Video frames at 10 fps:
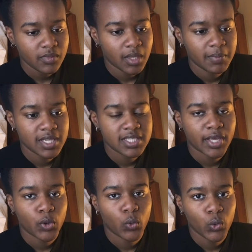But it's
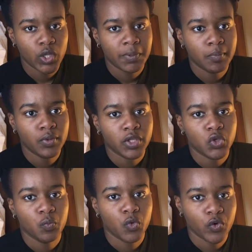like who the people that you
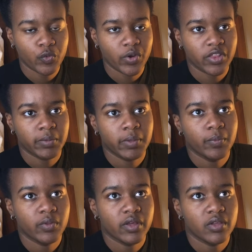move with, the
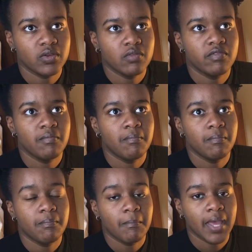people that you
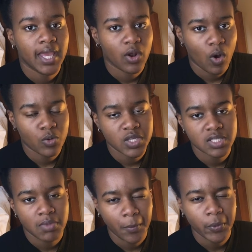made all
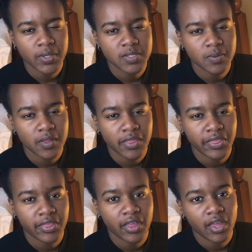these memories with,
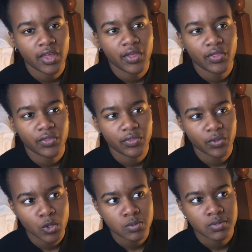
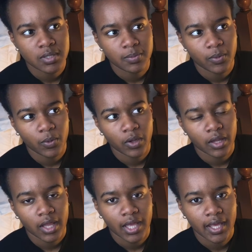those people are
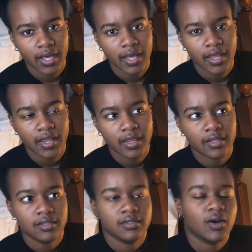like
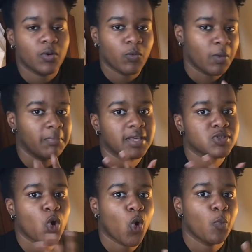what makes
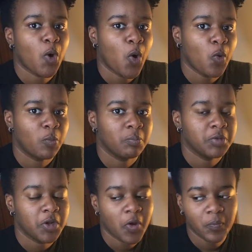home home,
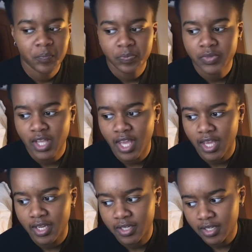you know?
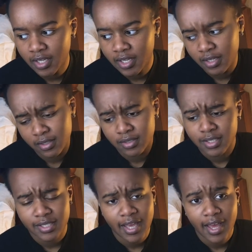And
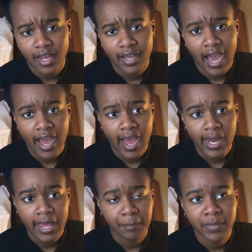yeah,
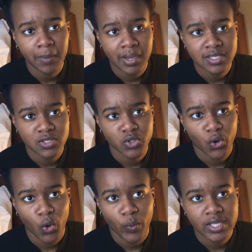like me and my sister
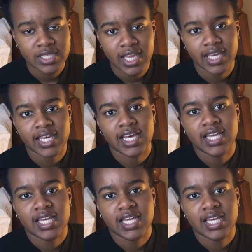always like